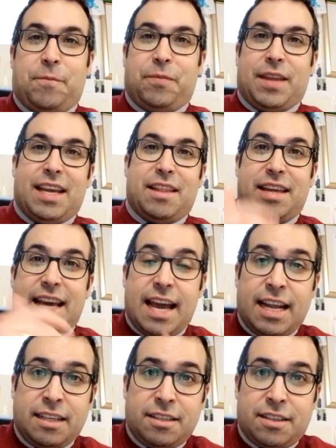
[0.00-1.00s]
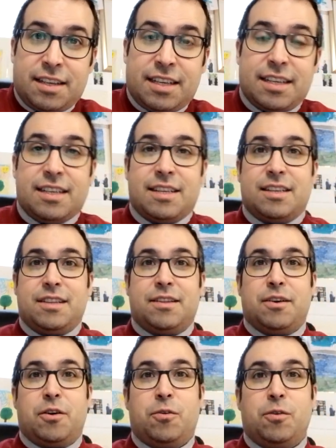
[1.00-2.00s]
In the end, the
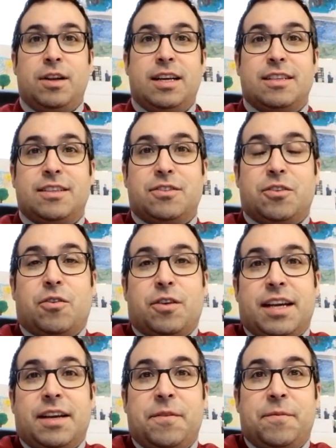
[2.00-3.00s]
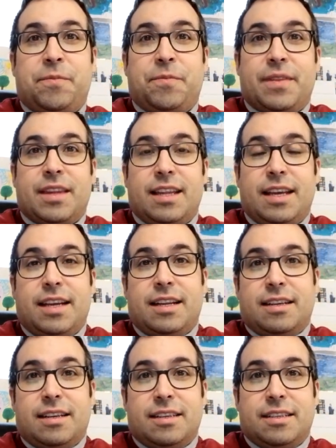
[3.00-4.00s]
whole story
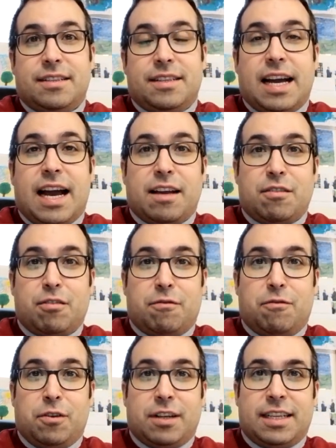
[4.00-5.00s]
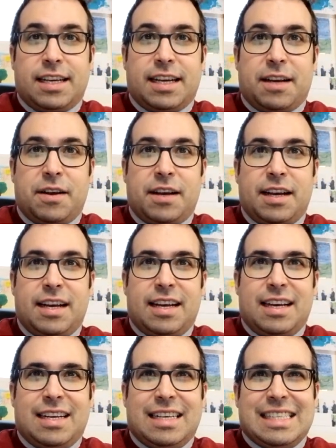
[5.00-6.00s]
in the eyes of Voltaire
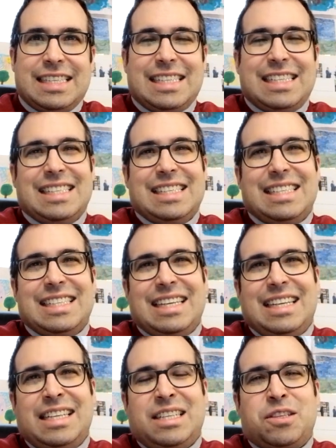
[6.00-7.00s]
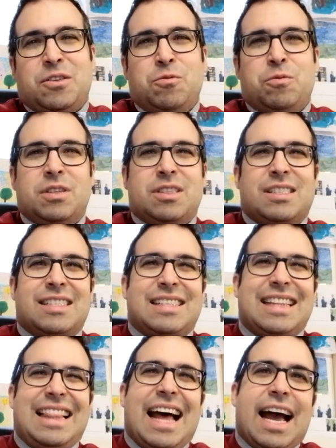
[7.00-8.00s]
leads to a
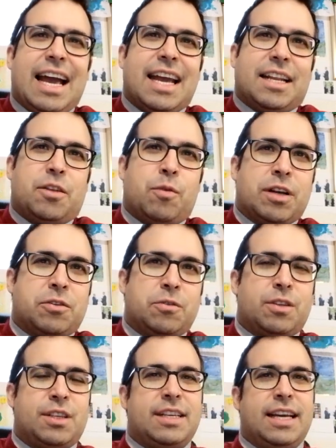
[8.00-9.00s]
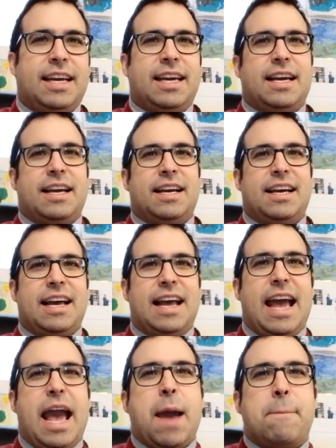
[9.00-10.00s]
slight, one could say,
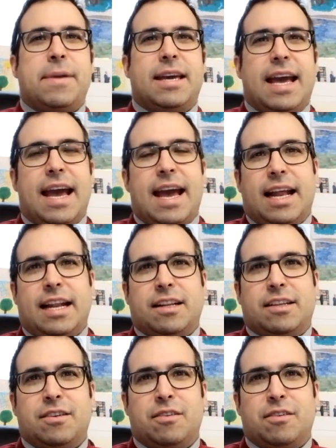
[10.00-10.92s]
happy end.